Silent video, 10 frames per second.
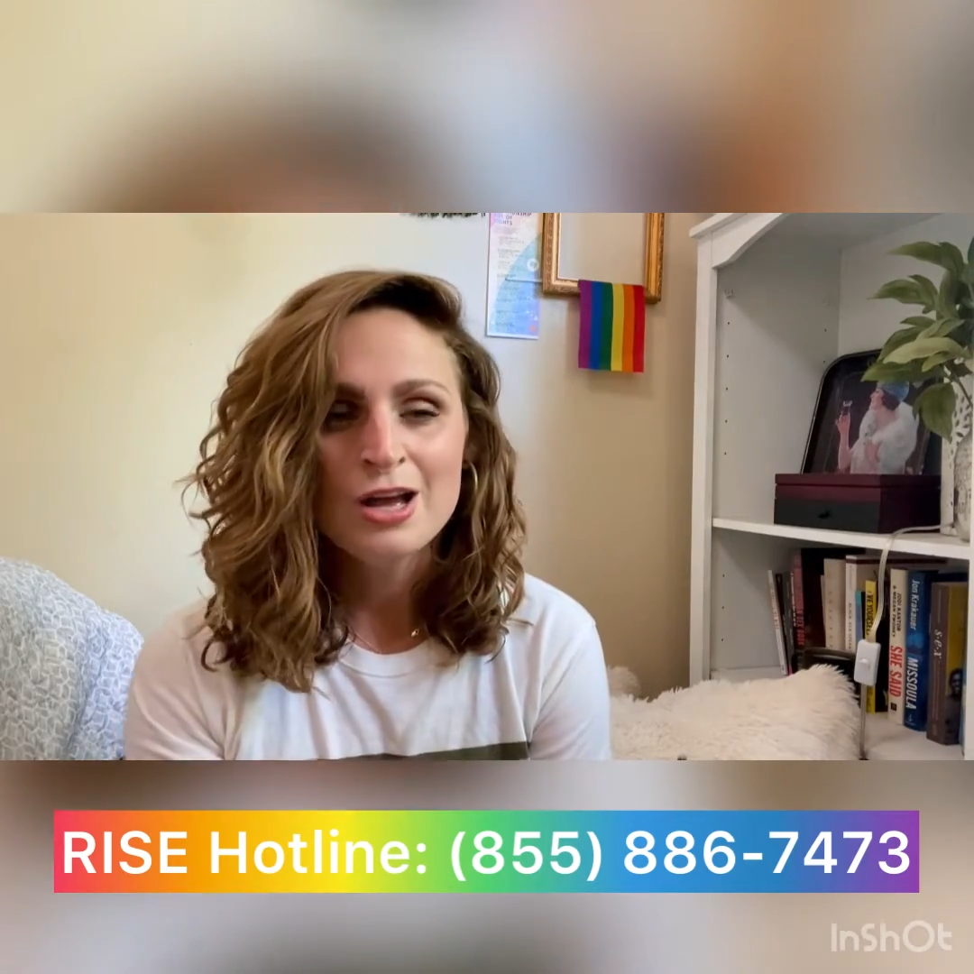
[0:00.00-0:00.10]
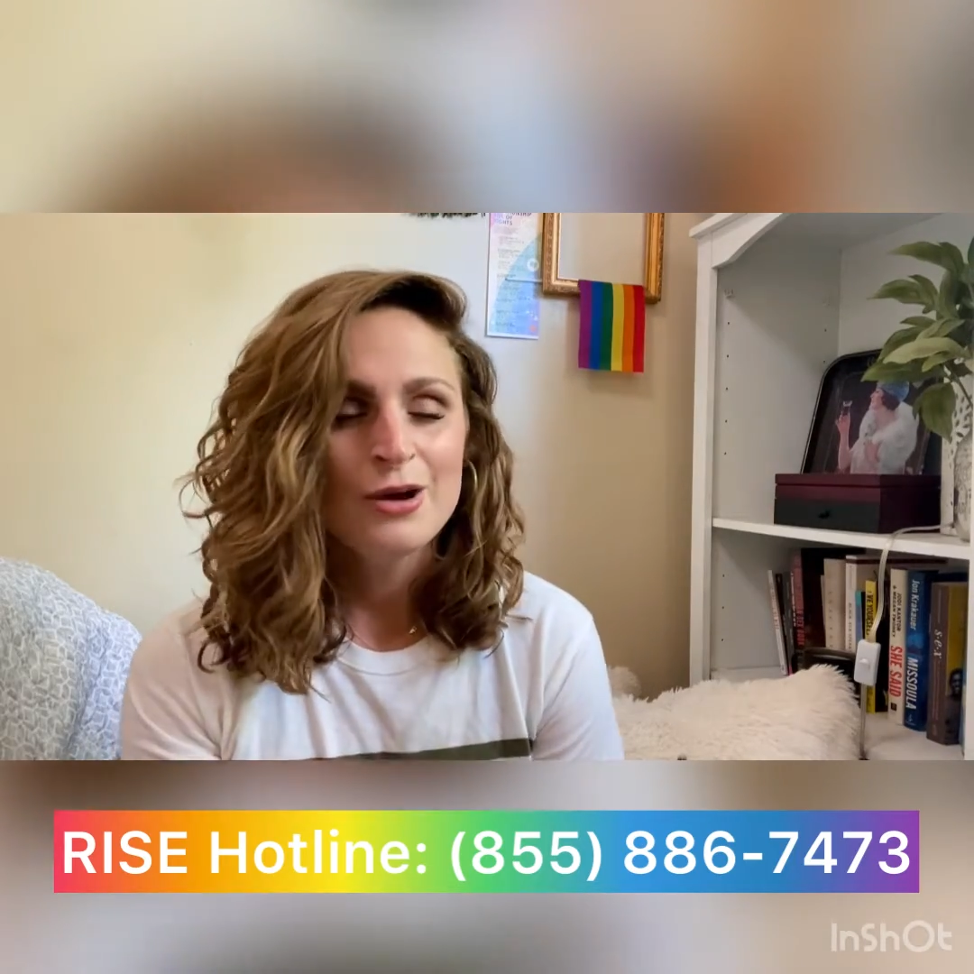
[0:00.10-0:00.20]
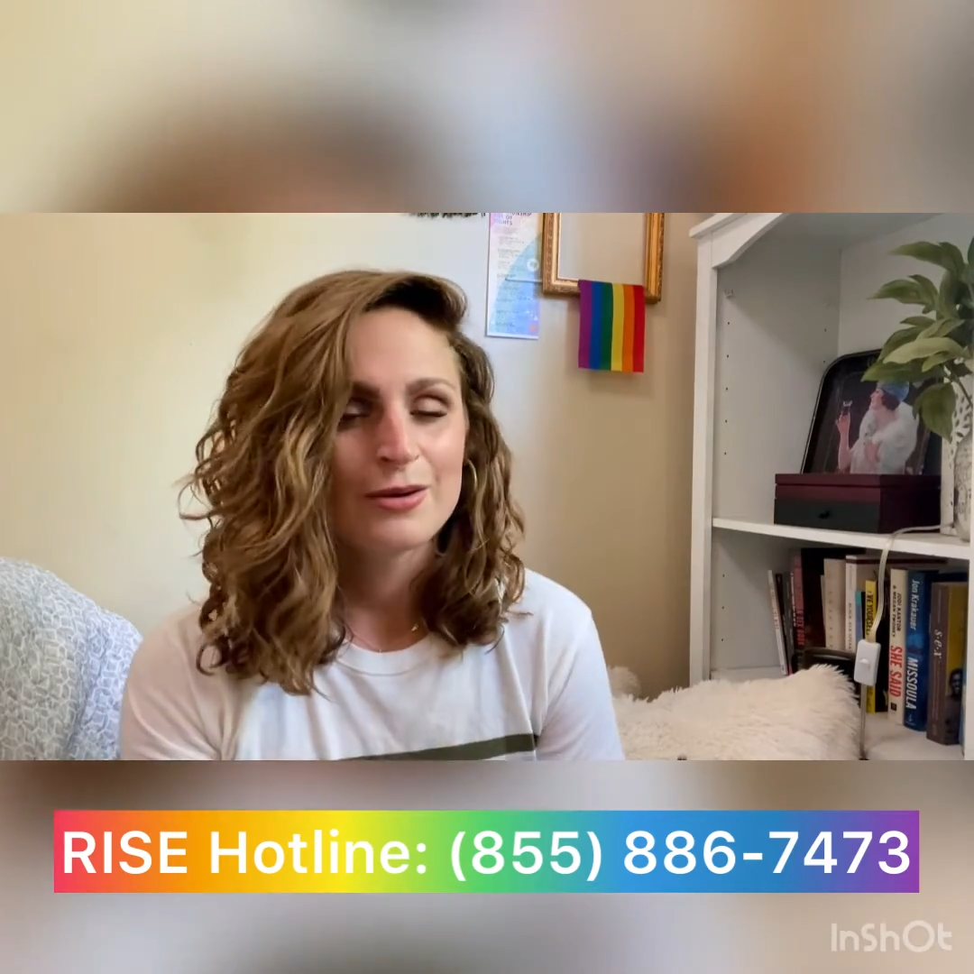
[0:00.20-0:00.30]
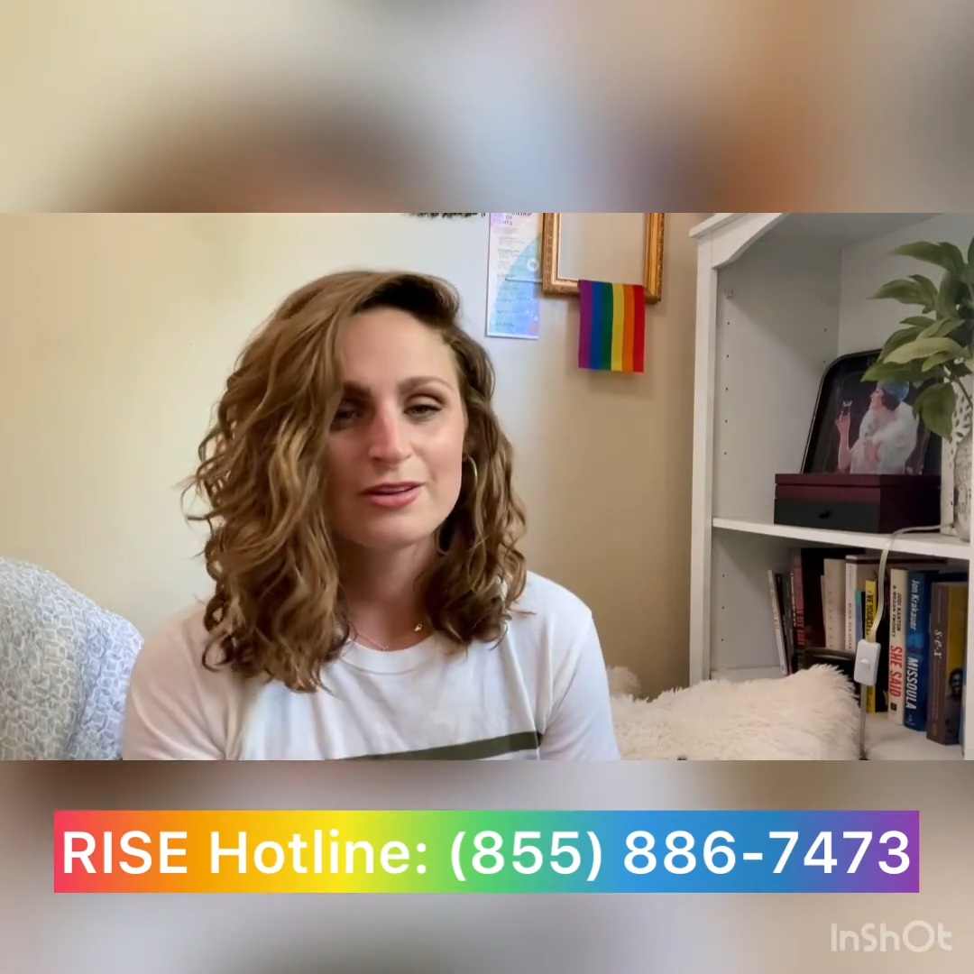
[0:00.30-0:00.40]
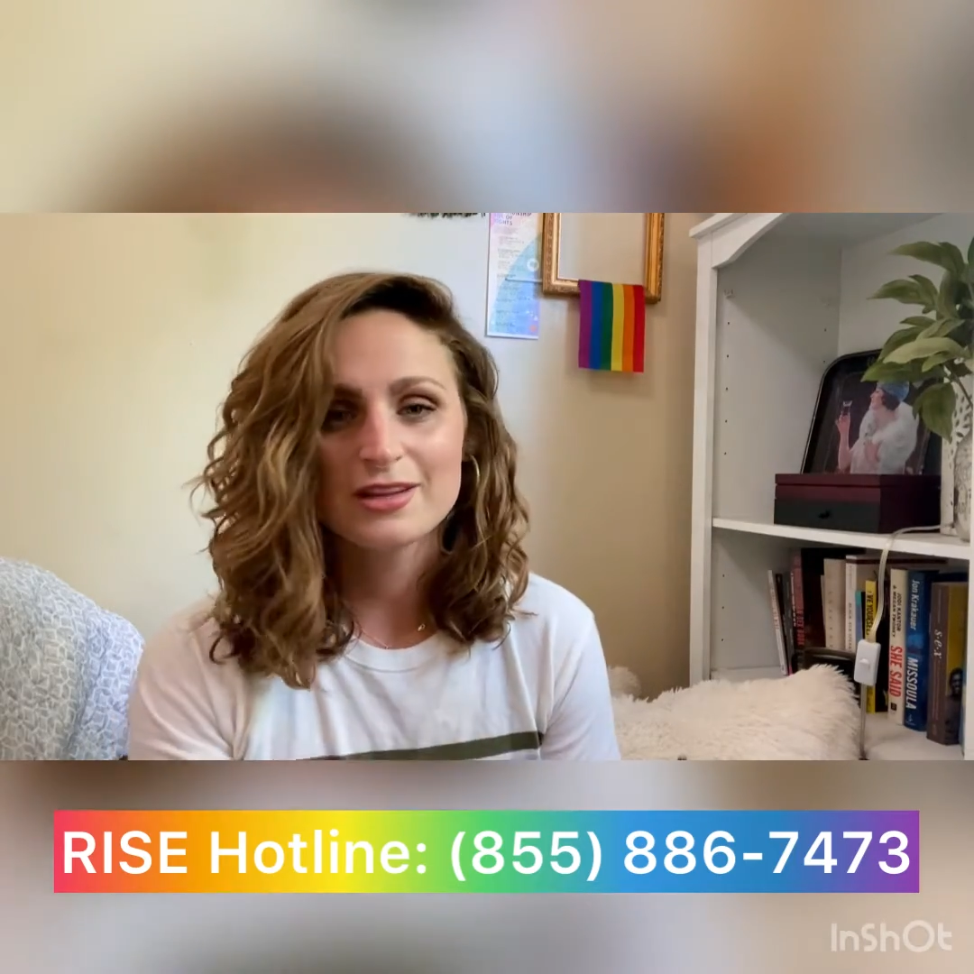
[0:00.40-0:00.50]

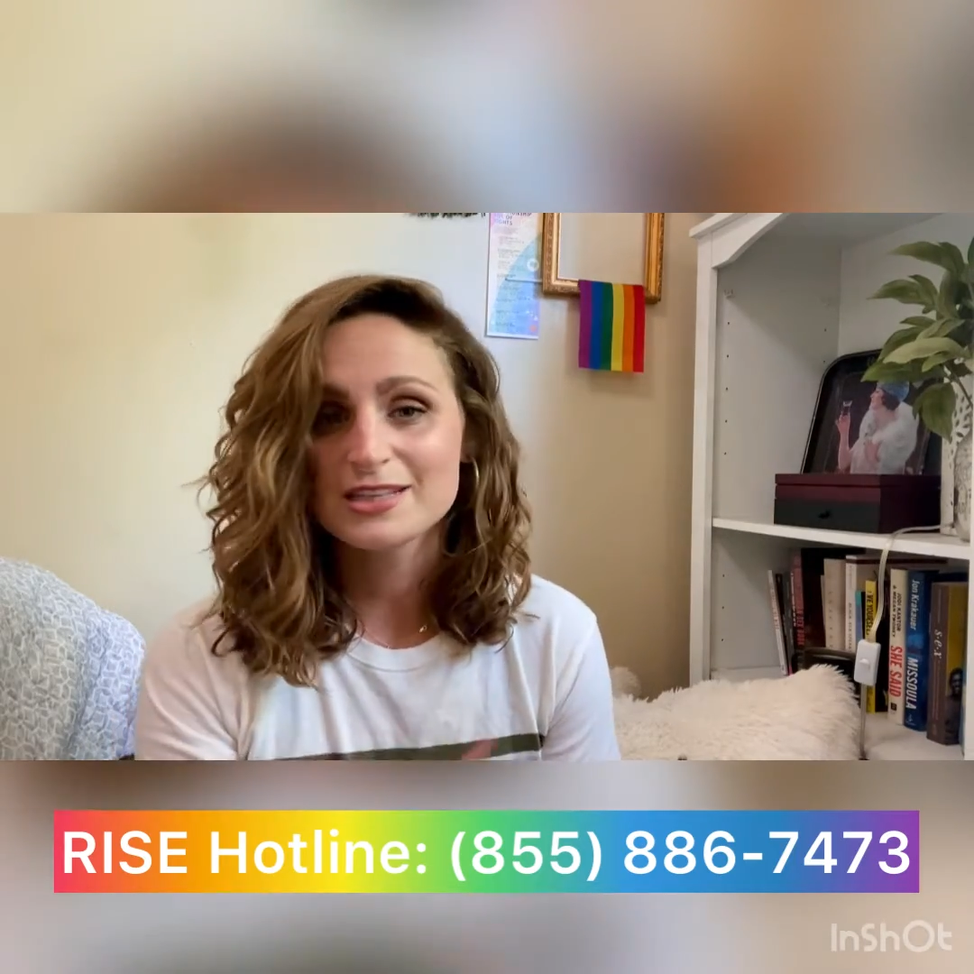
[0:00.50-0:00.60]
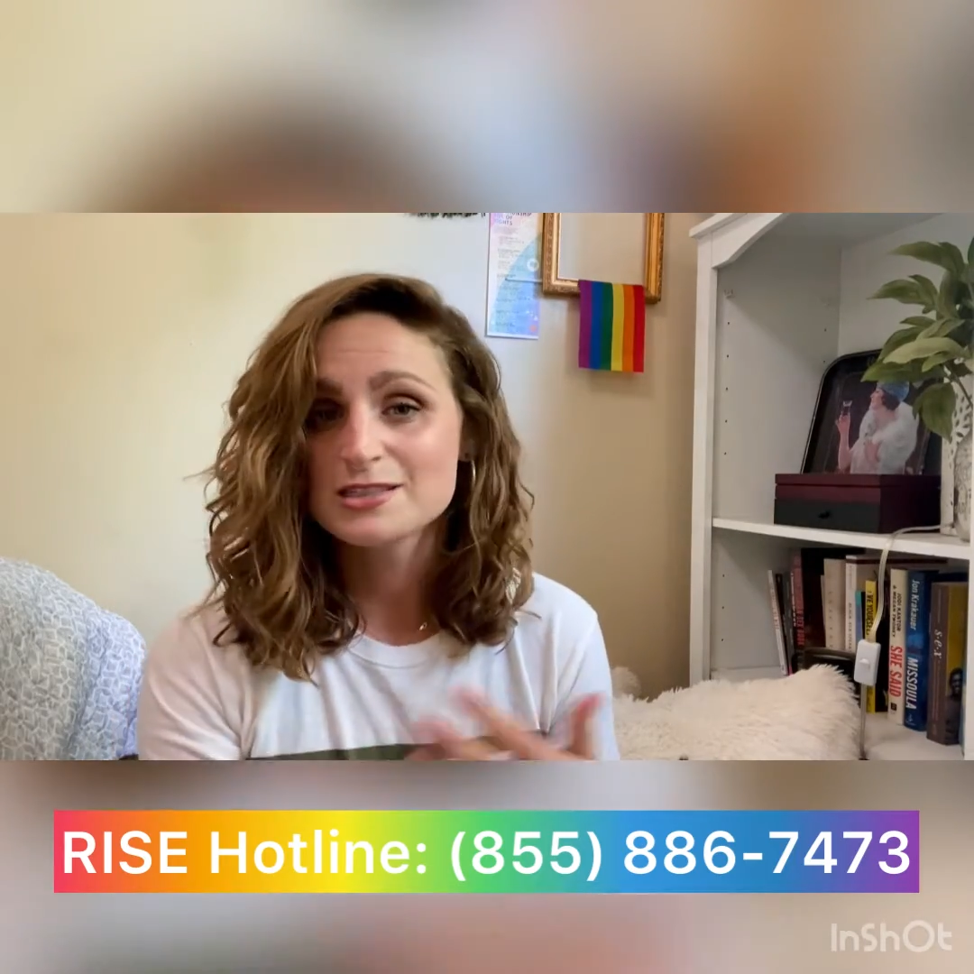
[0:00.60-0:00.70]
whether that's